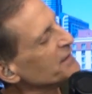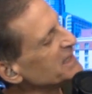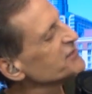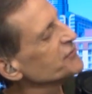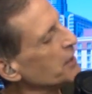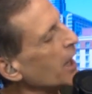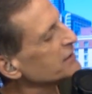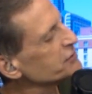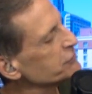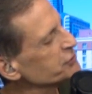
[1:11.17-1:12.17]
these
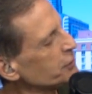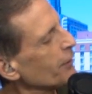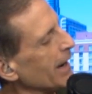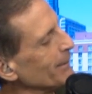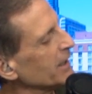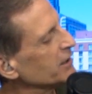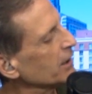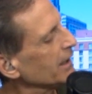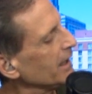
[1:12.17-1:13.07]
dots. So sure, I'm an